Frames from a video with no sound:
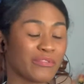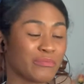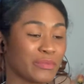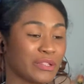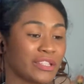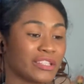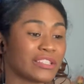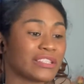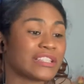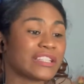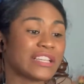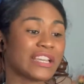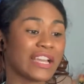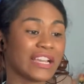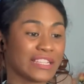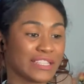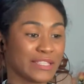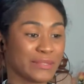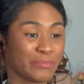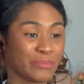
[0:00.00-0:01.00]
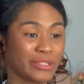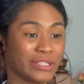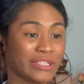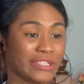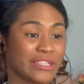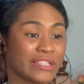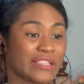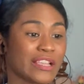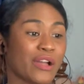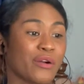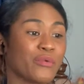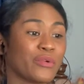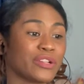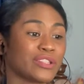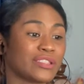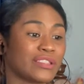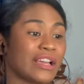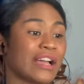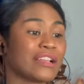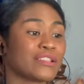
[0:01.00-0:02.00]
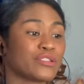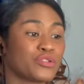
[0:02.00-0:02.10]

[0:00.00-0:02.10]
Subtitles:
million, yes, please. I want that